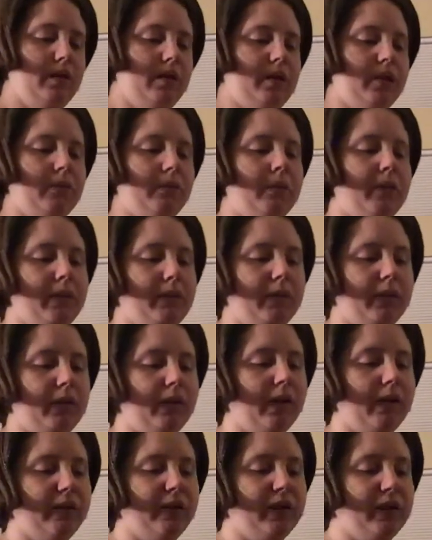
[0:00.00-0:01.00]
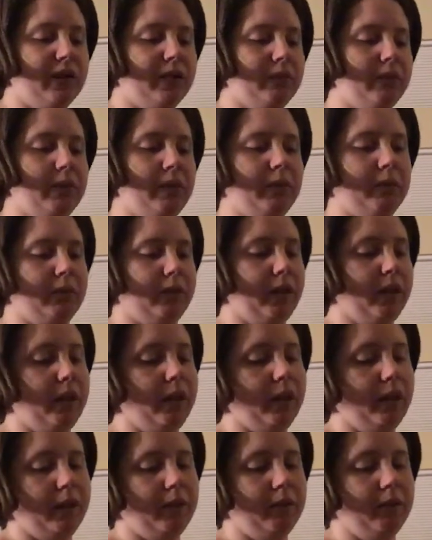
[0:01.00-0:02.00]
Some people love it, some people
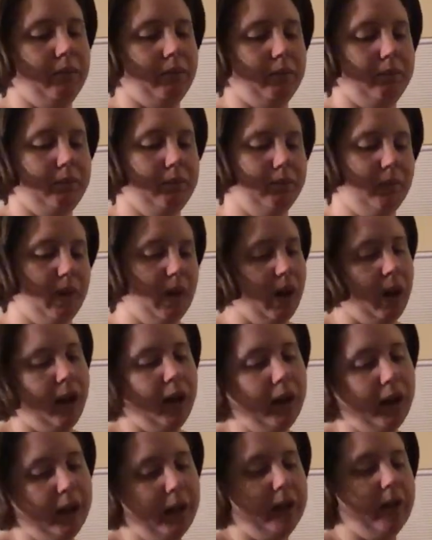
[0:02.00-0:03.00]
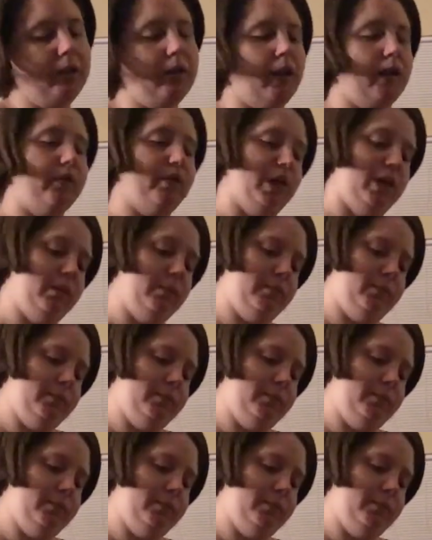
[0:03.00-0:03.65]
hate it. I love it.